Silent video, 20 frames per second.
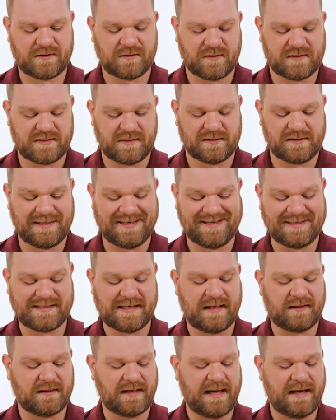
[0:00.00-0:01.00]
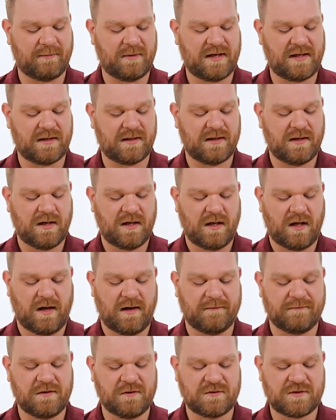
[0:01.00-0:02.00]
So it's a, it is a laminate
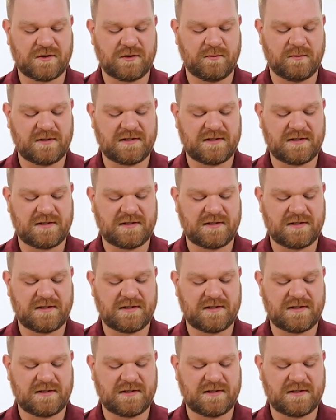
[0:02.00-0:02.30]
of those two